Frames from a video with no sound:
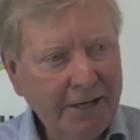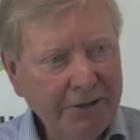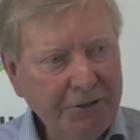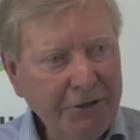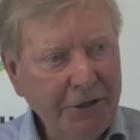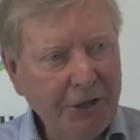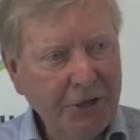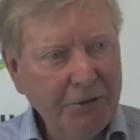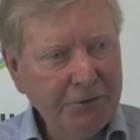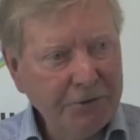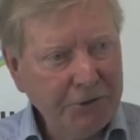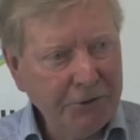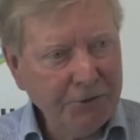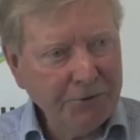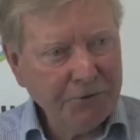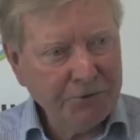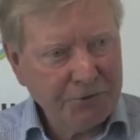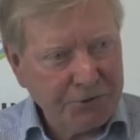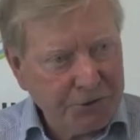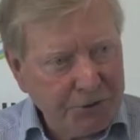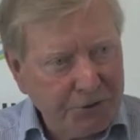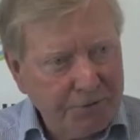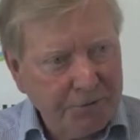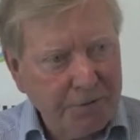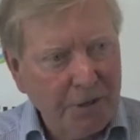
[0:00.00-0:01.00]
you know, do
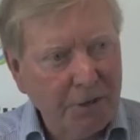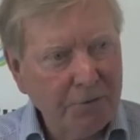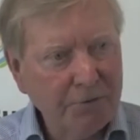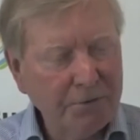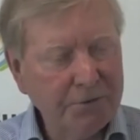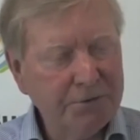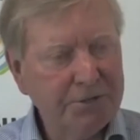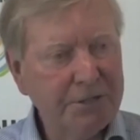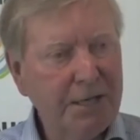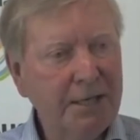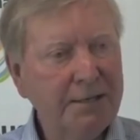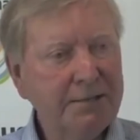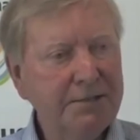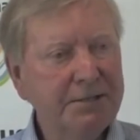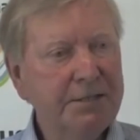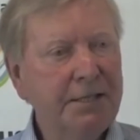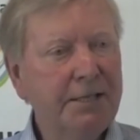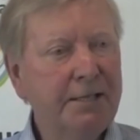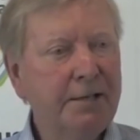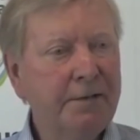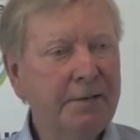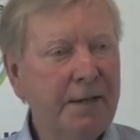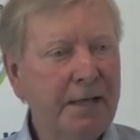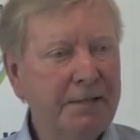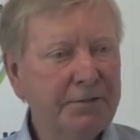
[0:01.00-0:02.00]
sort of local
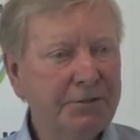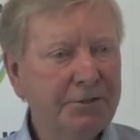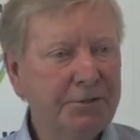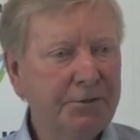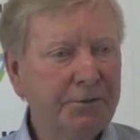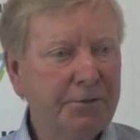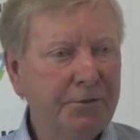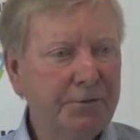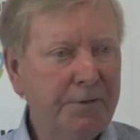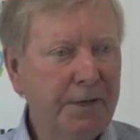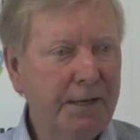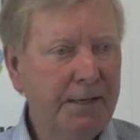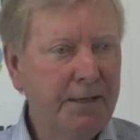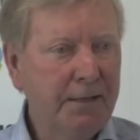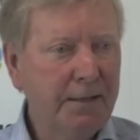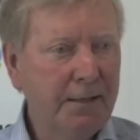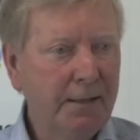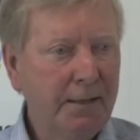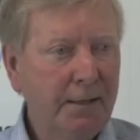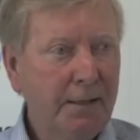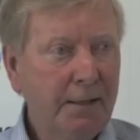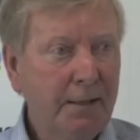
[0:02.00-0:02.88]
sightseeing and that sort of thing.